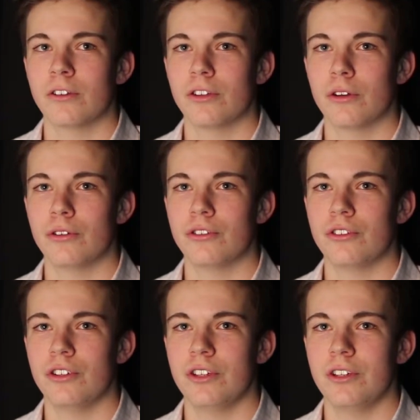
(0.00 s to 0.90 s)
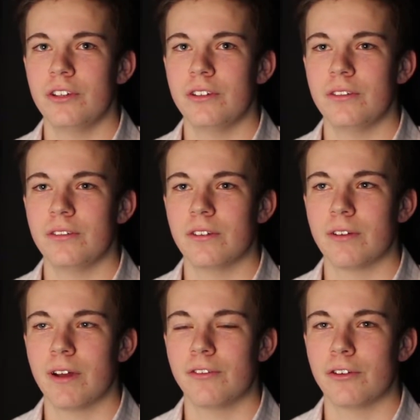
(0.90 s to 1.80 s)
So she
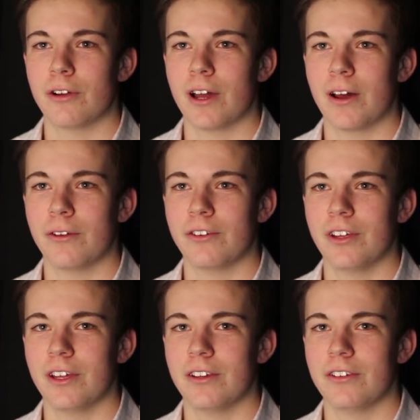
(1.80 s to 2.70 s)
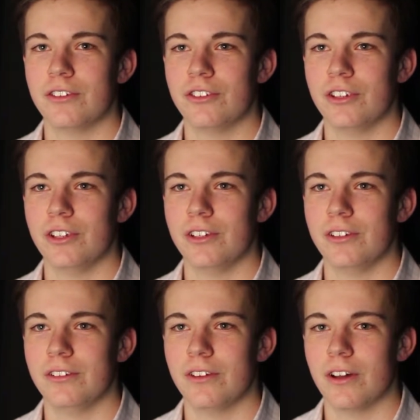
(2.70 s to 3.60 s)
arrived at her house and
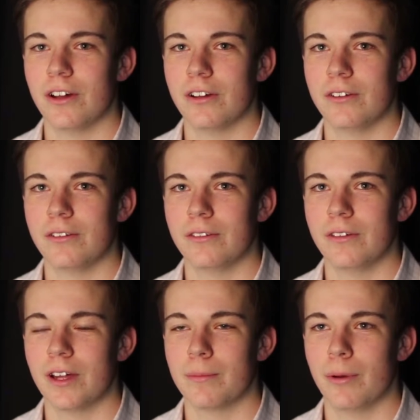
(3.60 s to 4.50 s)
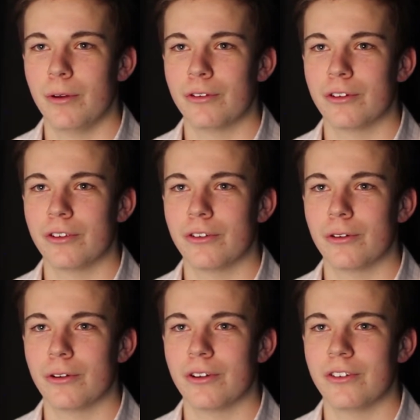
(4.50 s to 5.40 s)
she uh, had a poster at the
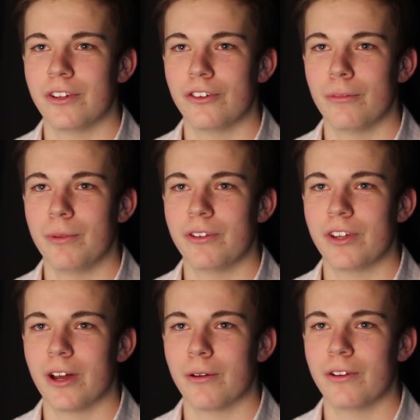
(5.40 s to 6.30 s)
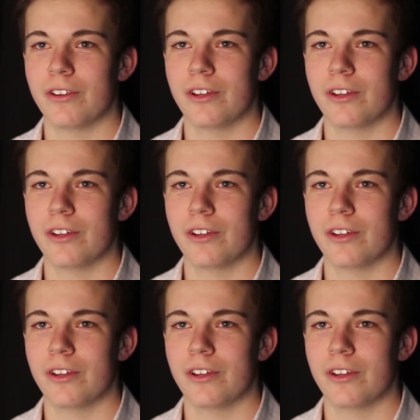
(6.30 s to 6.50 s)
door. It said, "Don't be sour and